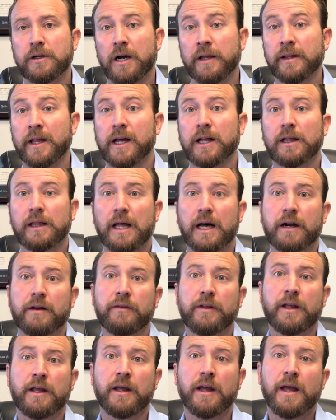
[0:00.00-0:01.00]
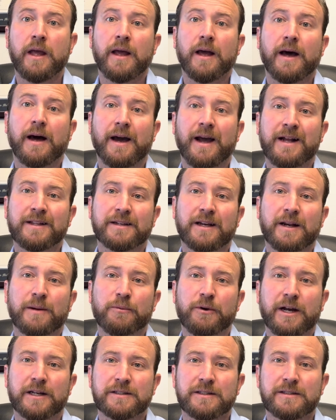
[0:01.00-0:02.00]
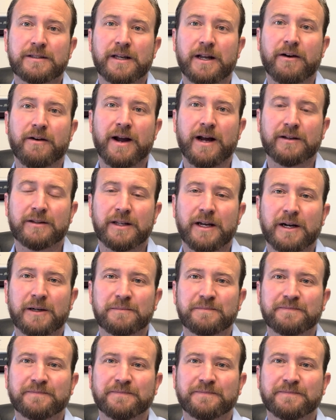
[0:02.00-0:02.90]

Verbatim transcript: unlike a lot of the uh, antidepressants that are out there.